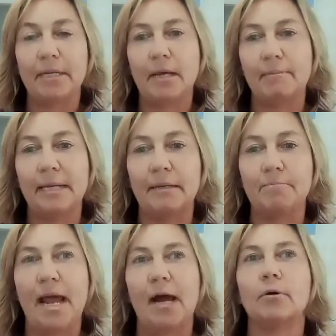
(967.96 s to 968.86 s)
becoming
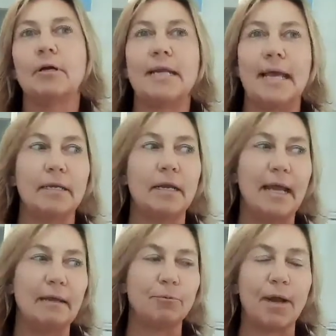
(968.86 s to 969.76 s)
empowered
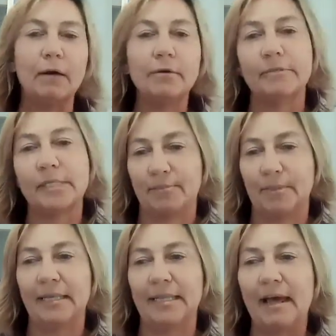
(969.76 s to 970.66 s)
and proud of
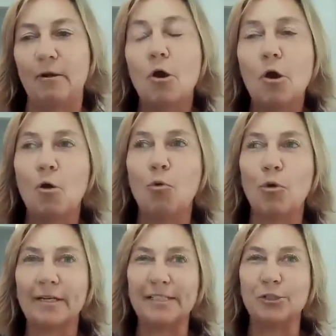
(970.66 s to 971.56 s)
something that
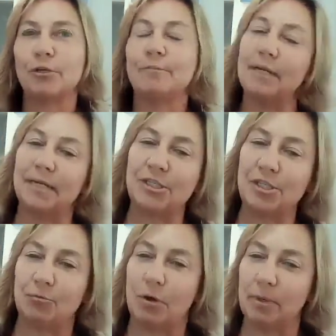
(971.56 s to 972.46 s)
we're contributing
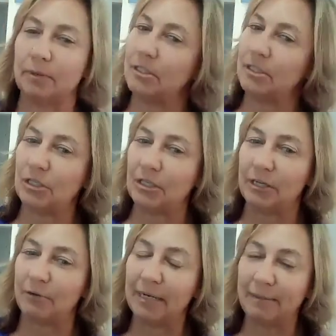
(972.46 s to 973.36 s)
to, almost,
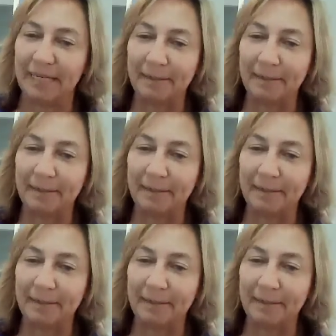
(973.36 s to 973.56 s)
you know what I mean?